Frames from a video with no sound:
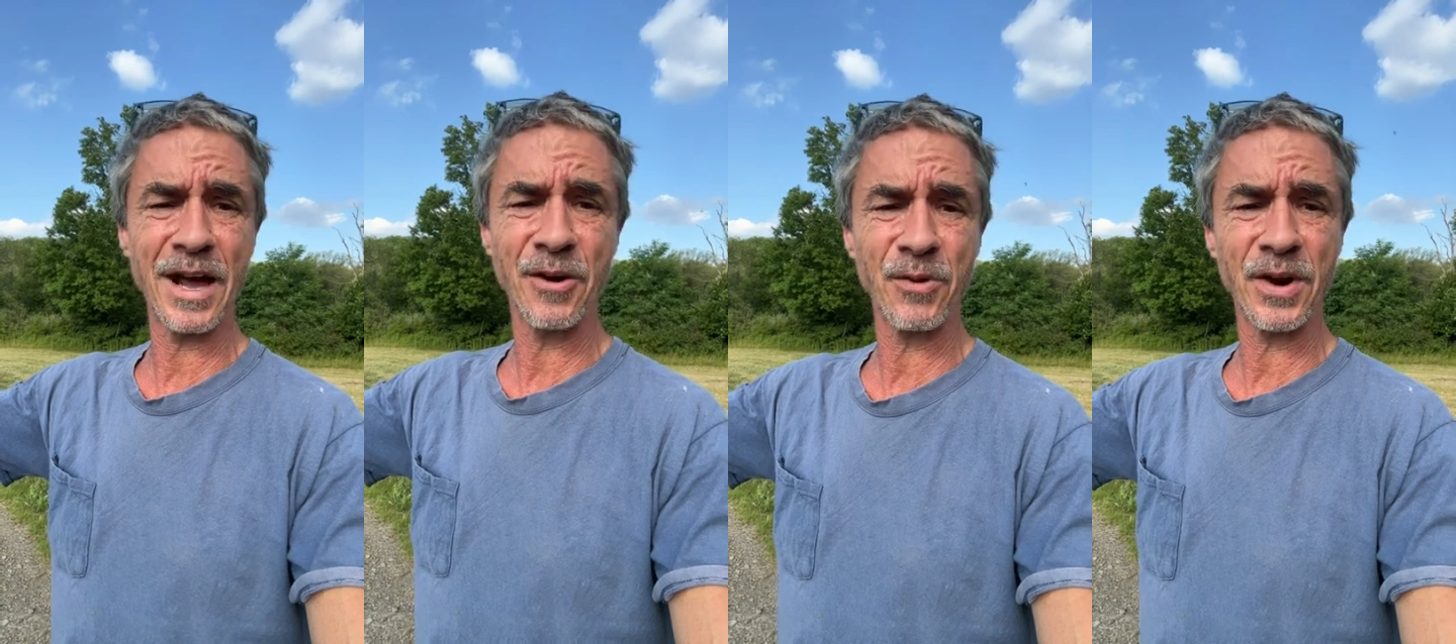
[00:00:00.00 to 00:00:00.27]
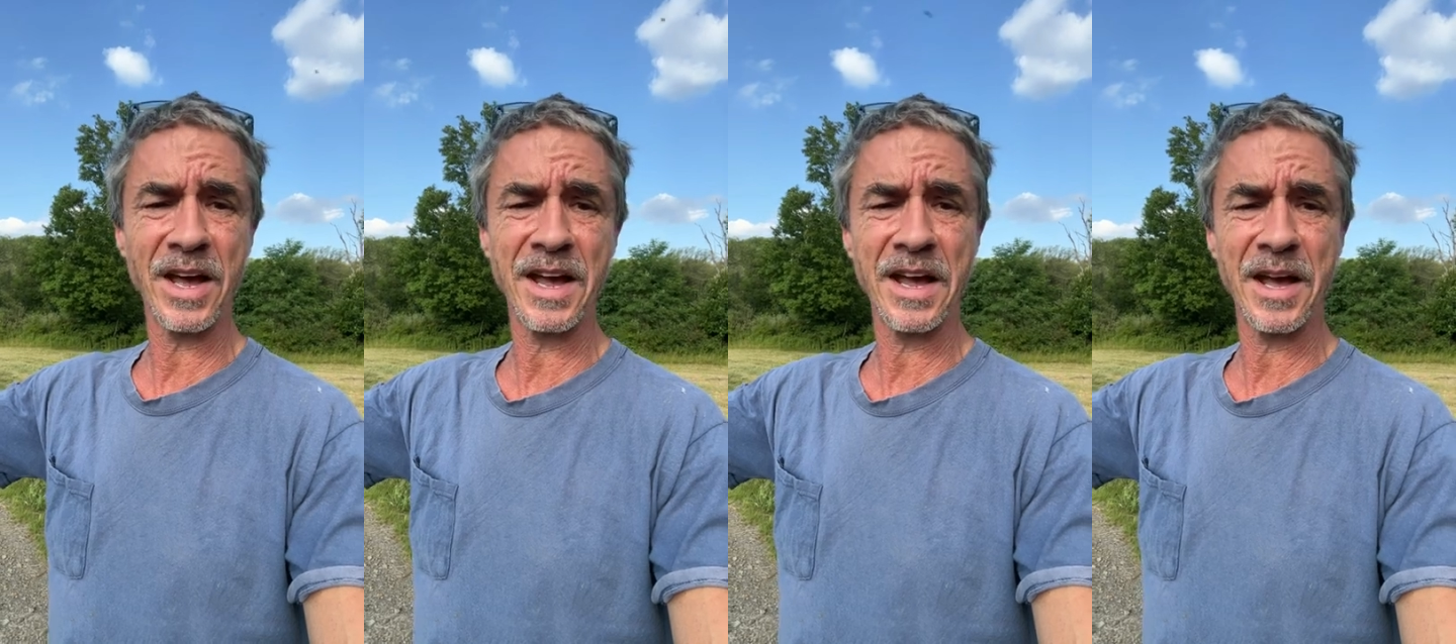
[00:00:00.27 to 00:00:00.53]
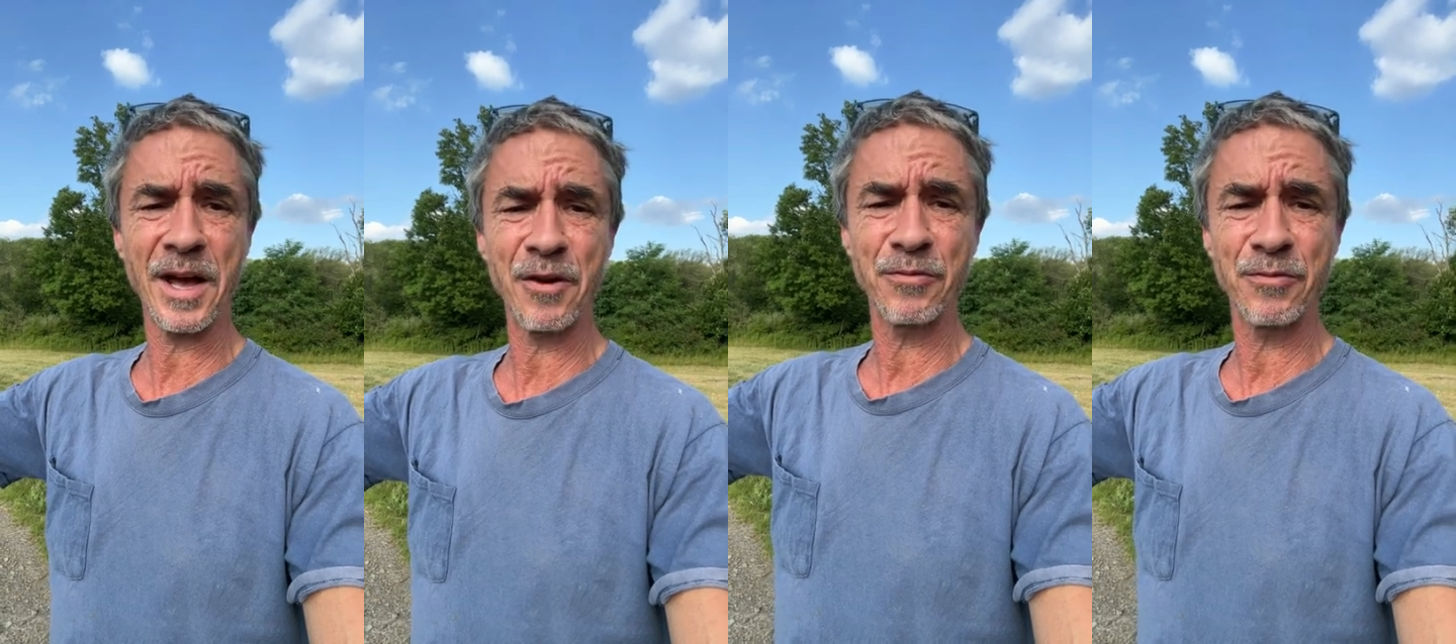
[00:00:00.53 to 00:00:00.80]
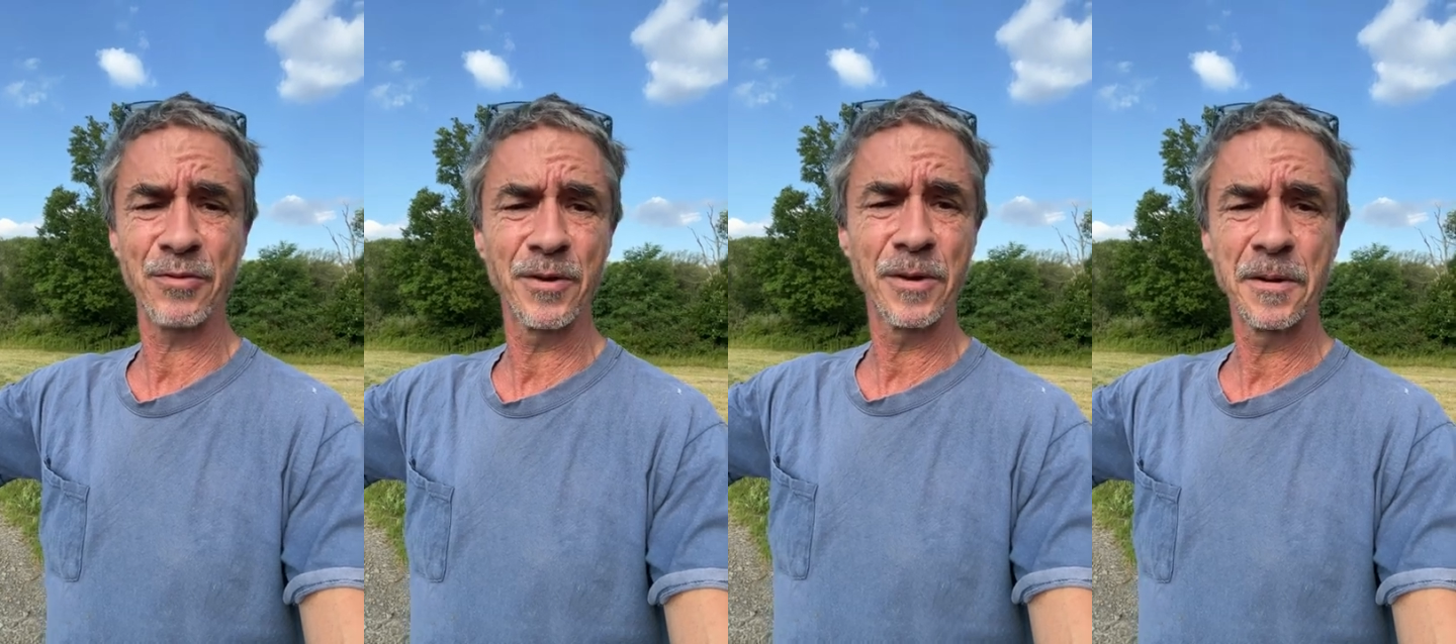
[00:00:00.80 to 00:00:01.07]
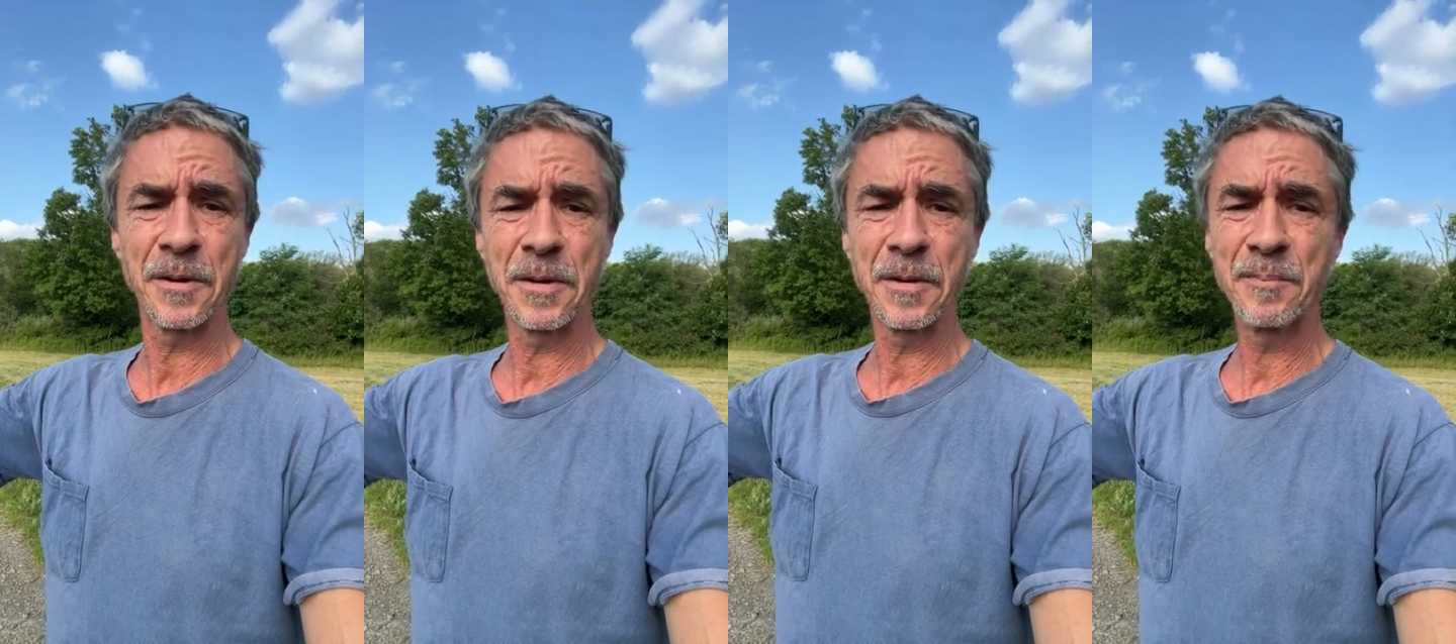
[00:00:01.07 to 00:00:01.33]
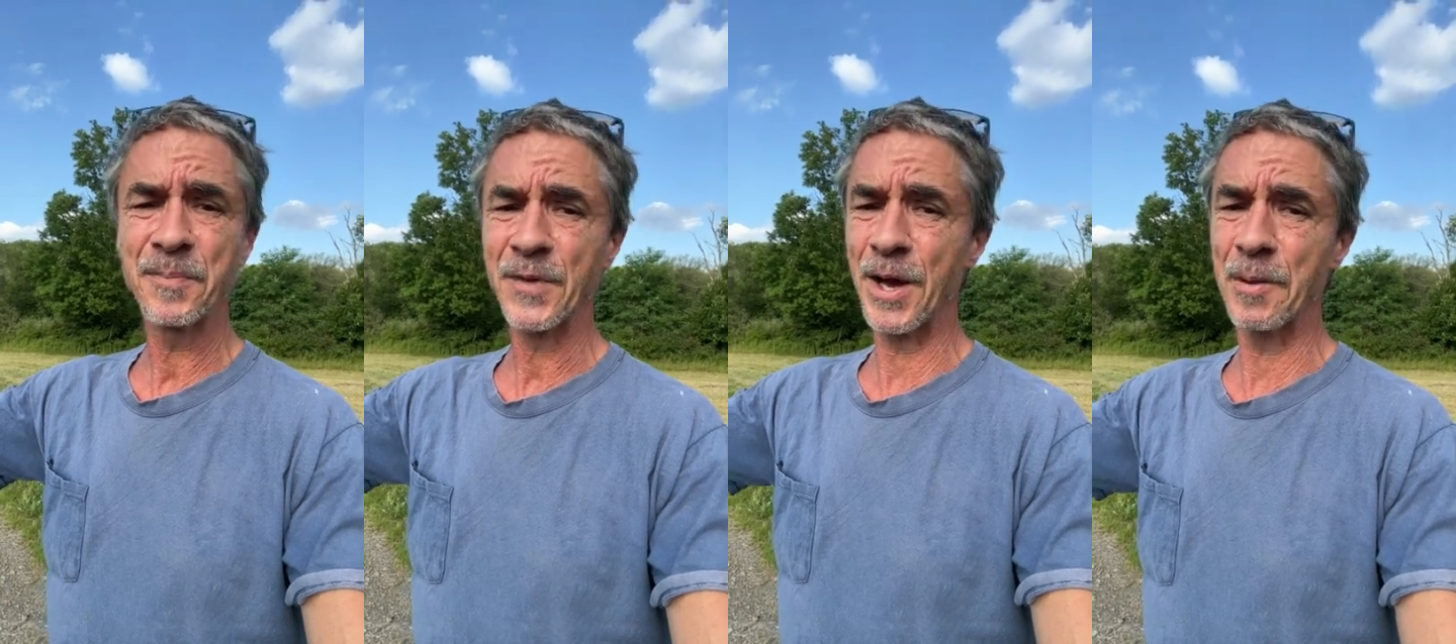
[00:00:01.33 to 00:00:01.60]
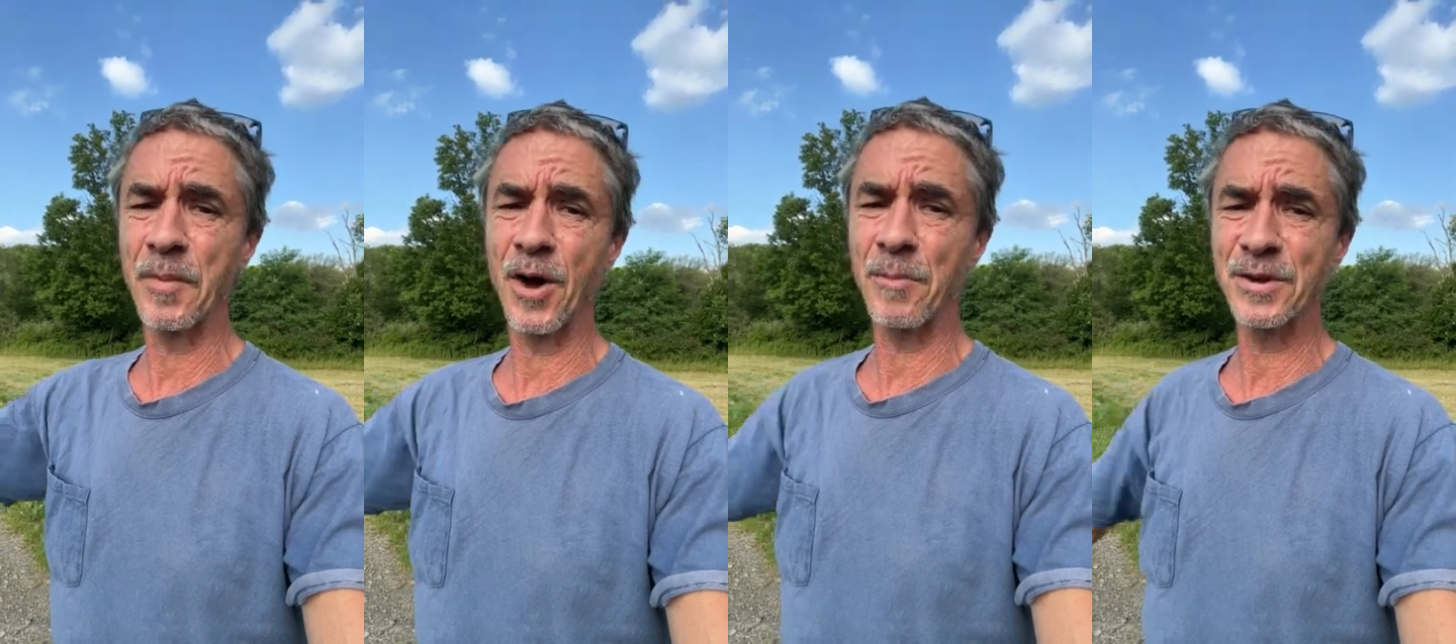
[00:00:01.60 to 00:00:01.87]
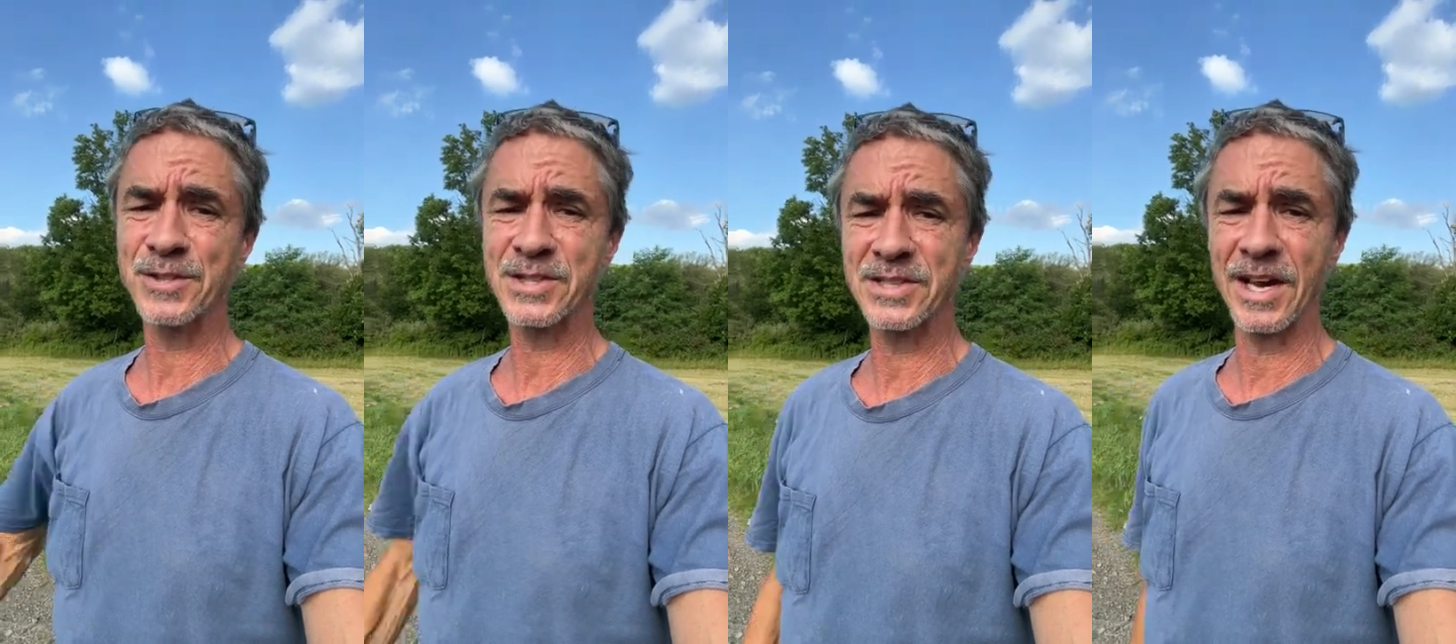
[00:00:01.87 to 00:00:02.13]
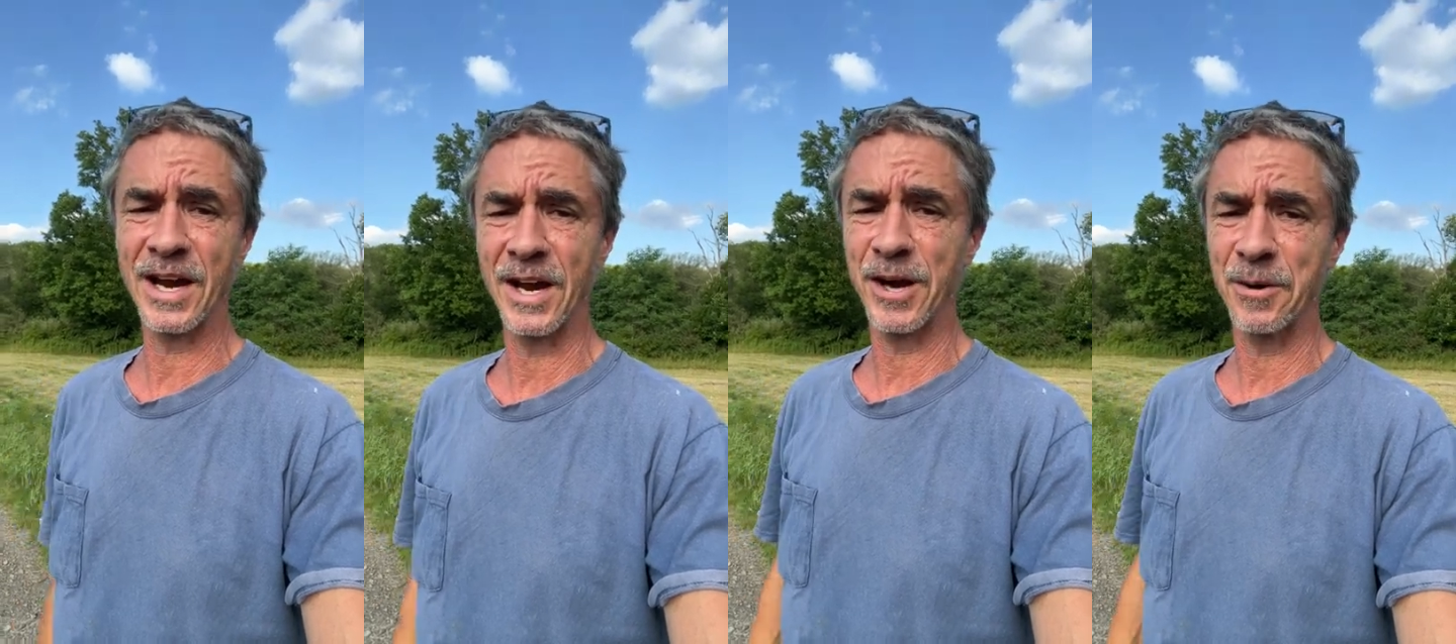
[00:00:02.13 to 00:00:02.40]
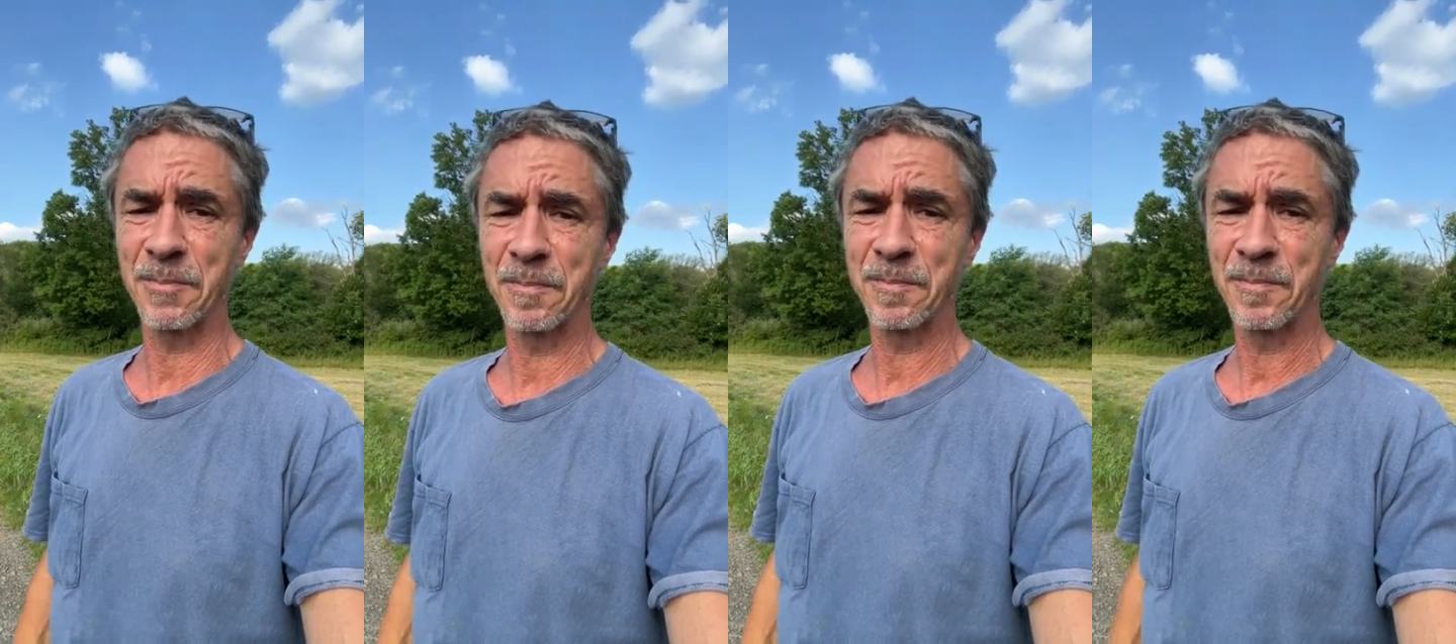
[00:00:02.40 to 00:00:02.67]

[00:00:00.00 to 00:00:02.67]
hour and a half. I'm almost there.